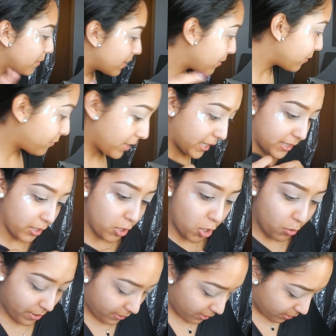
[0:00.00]
and
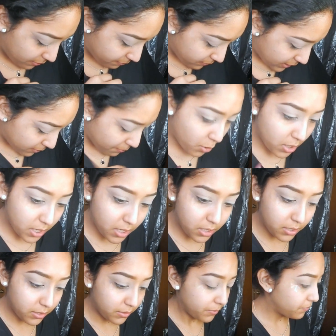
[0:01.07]
okay, alright,
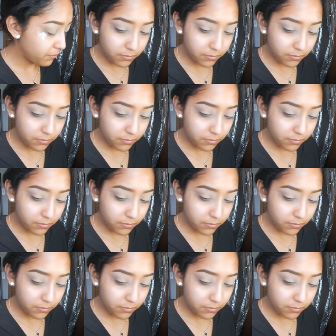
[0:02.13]
cool.